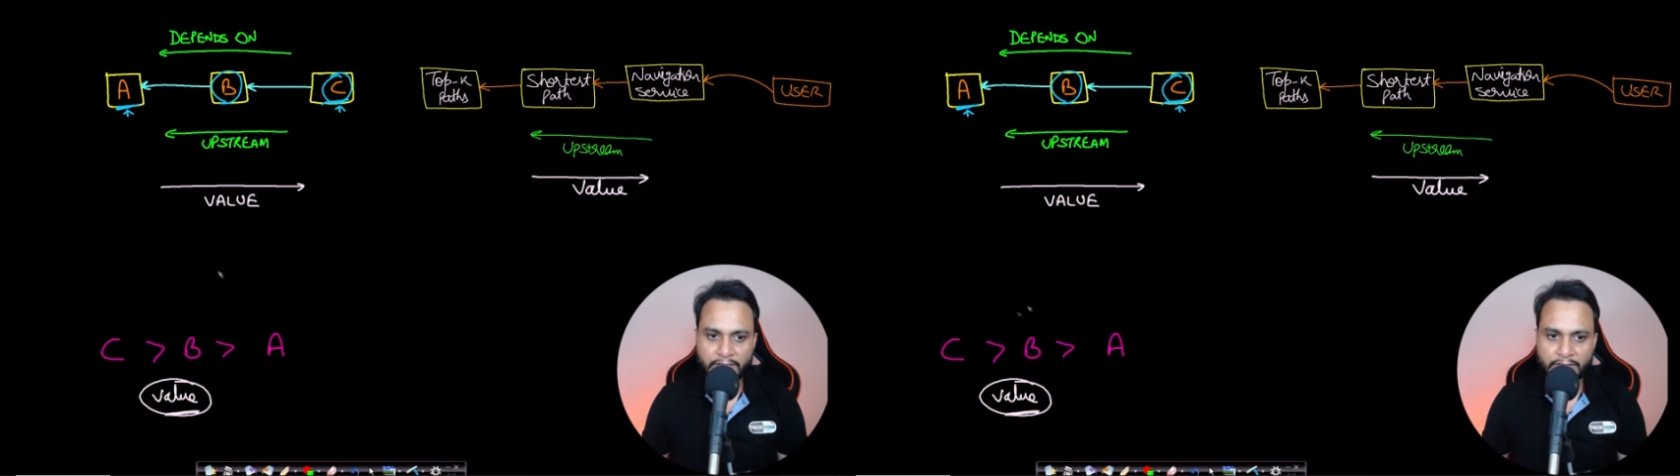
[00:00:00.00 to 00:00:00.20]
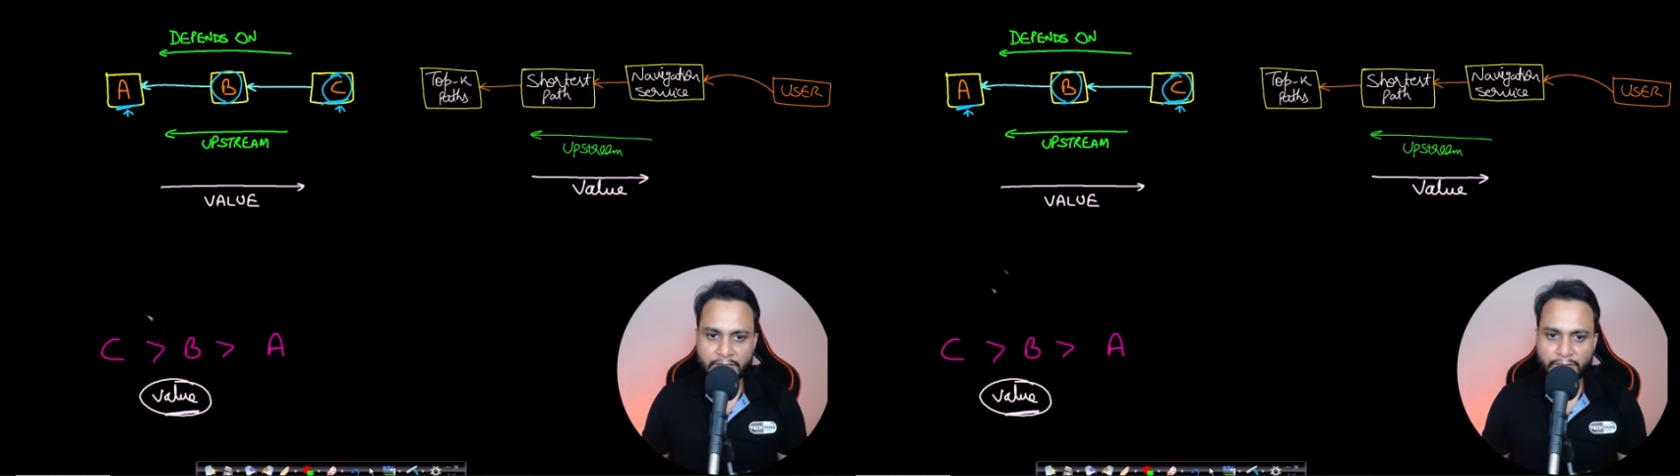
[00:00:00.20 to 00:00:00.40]

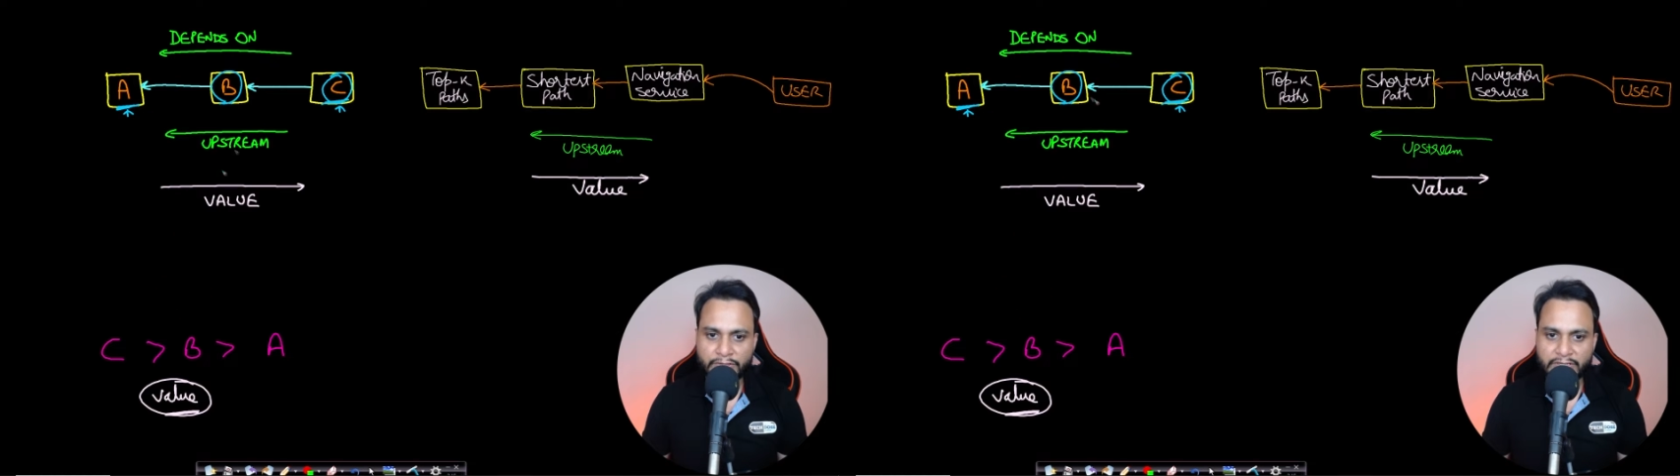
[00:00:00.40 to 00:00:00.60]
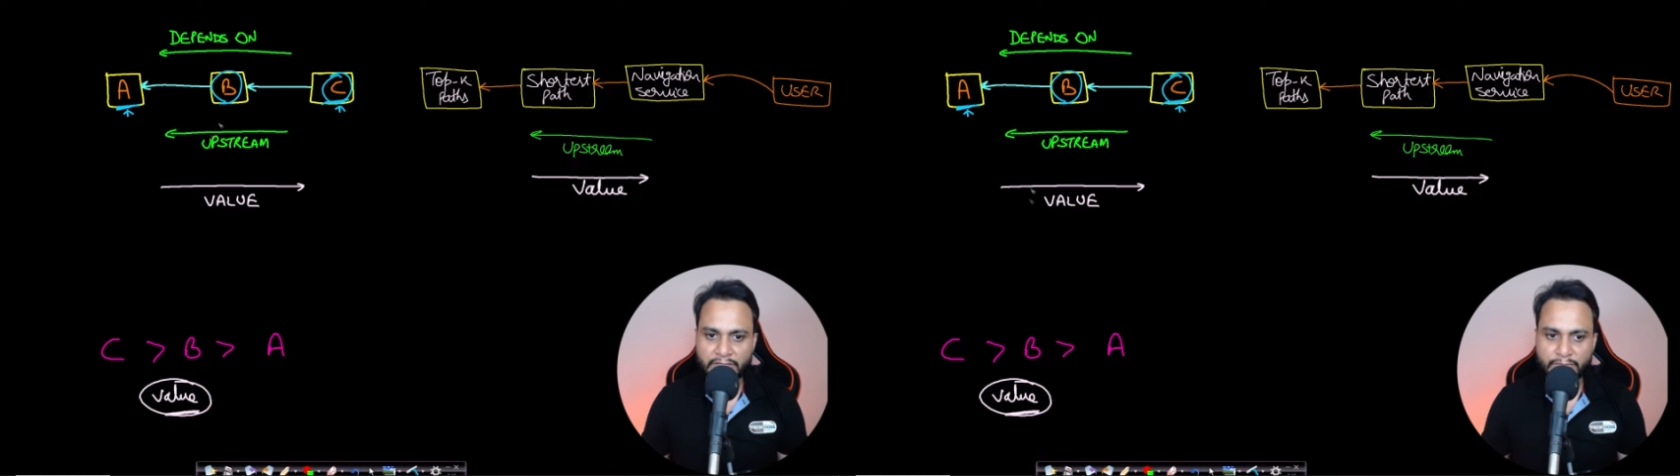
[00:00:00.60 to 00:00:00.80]

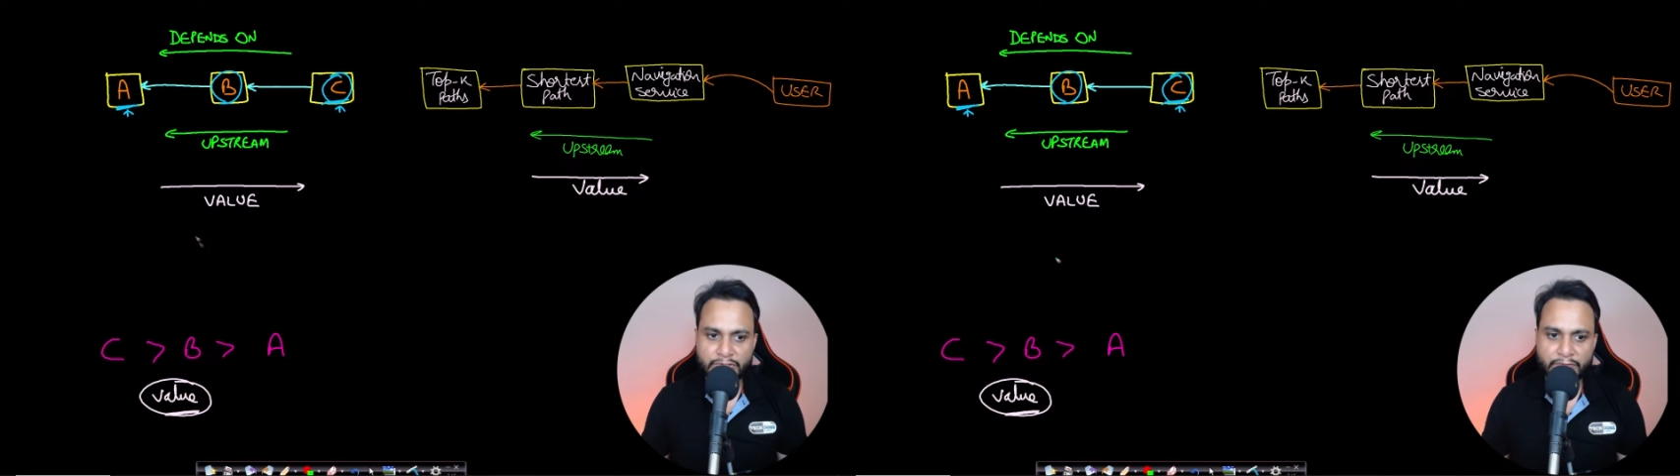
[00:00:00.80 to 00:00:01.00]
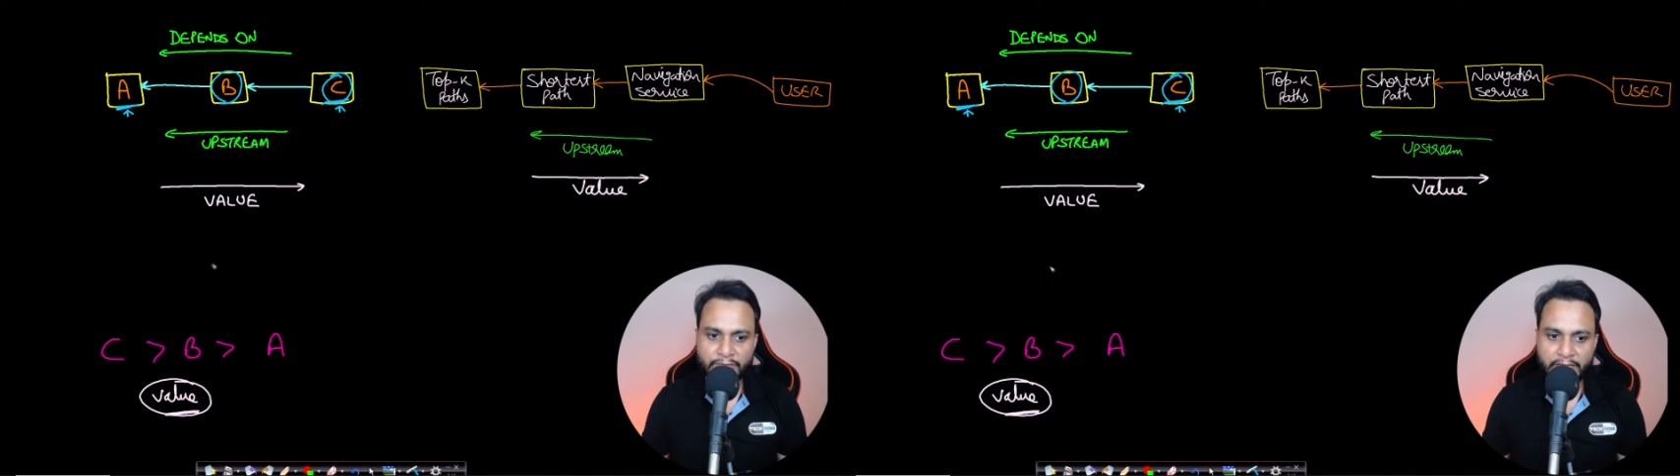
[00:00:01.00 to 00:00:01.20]
Therefore in terms
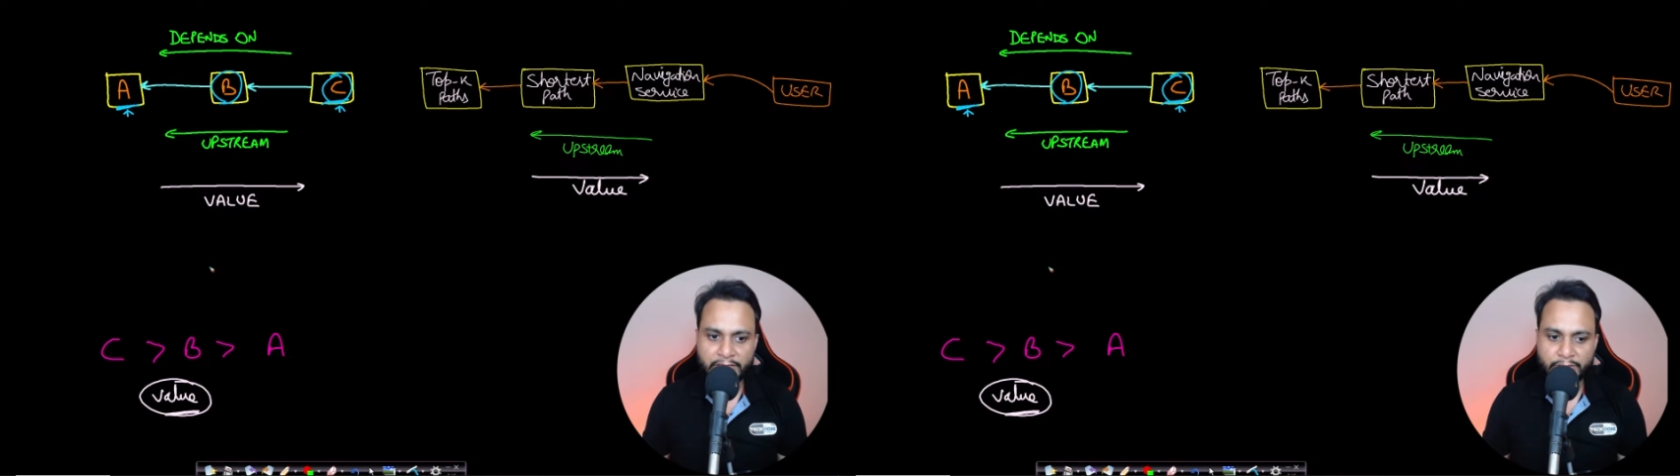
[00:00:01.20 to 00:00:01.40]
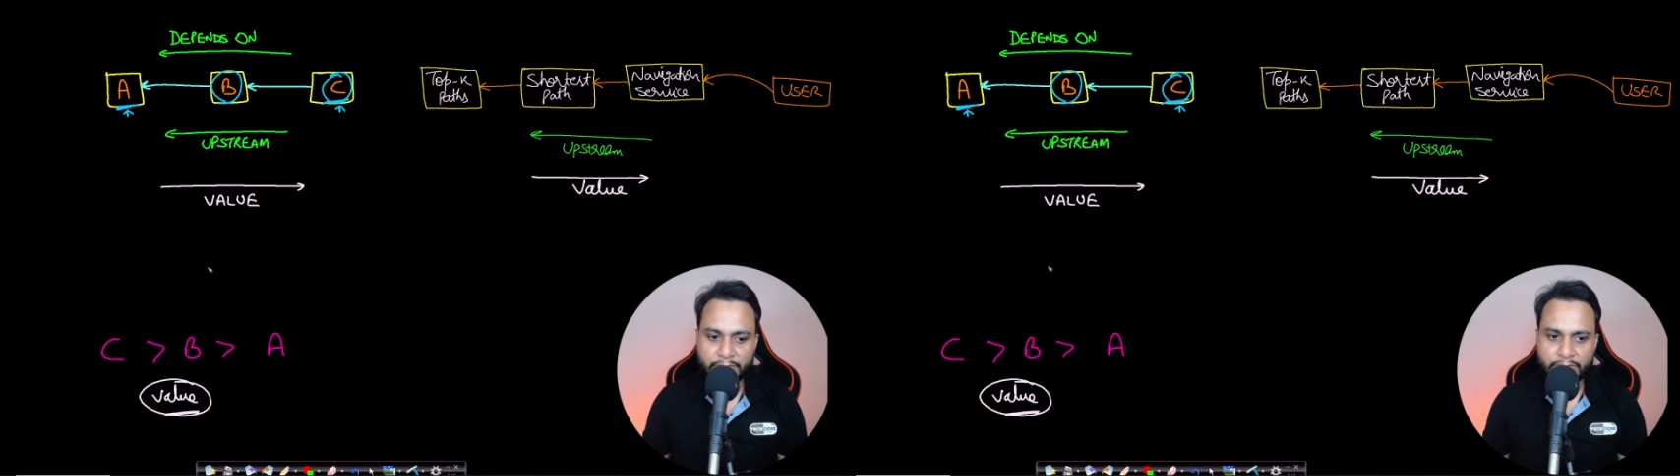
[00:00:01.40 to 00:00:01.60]
of
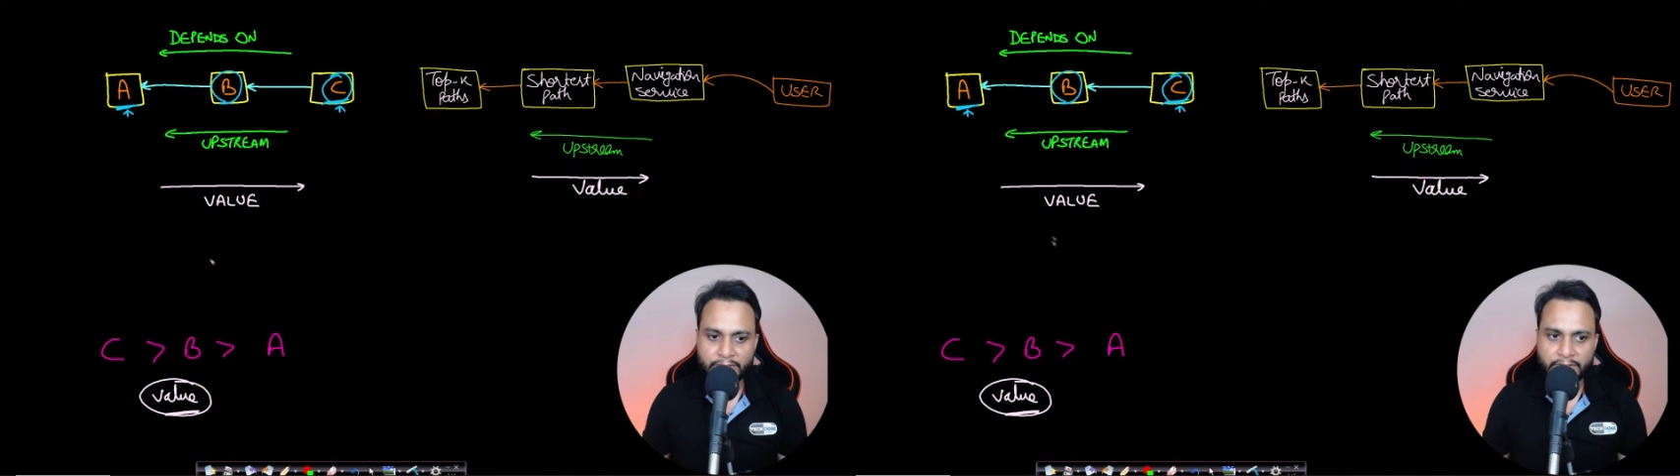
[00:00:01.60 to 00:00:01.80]
value,